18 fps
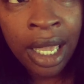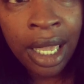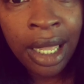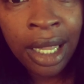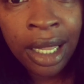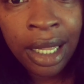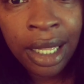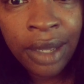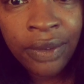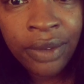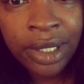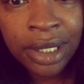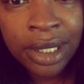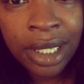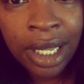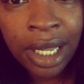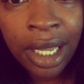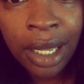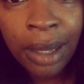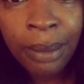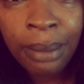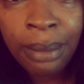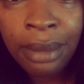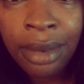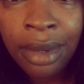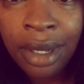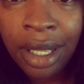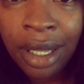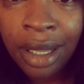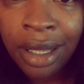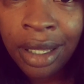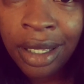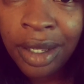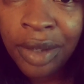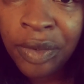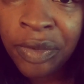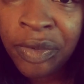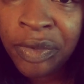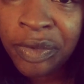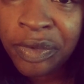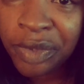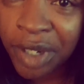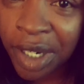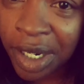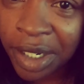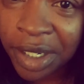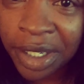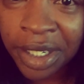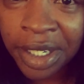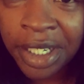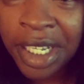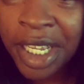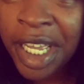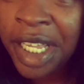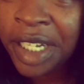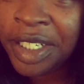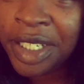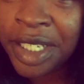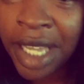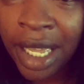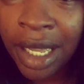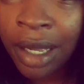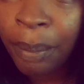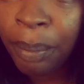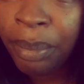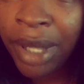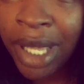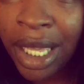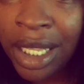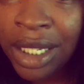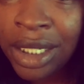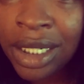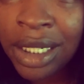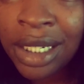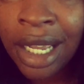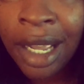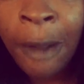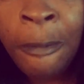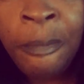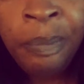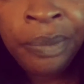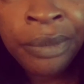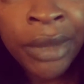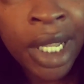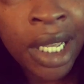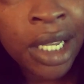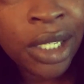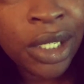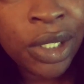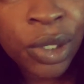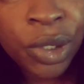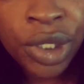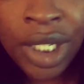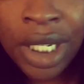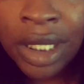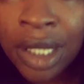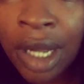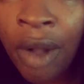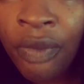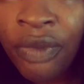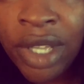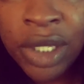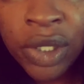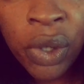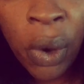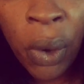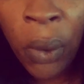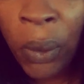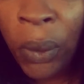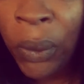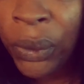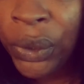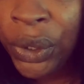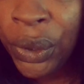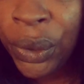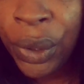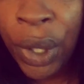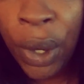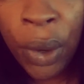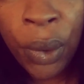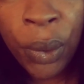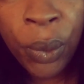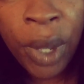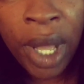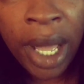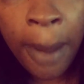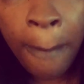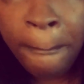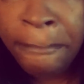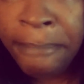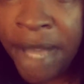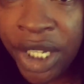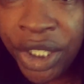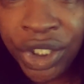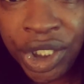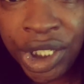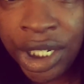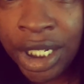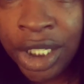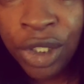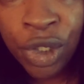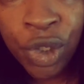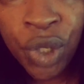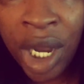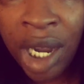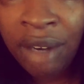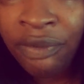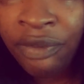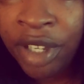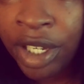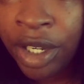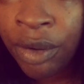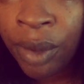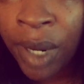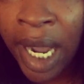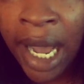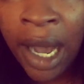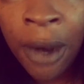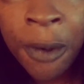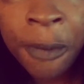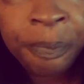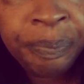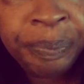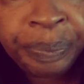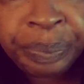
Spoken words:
And Liv was like, motherfucker, it did, bitch. So she's on this whole, mission to try to figure out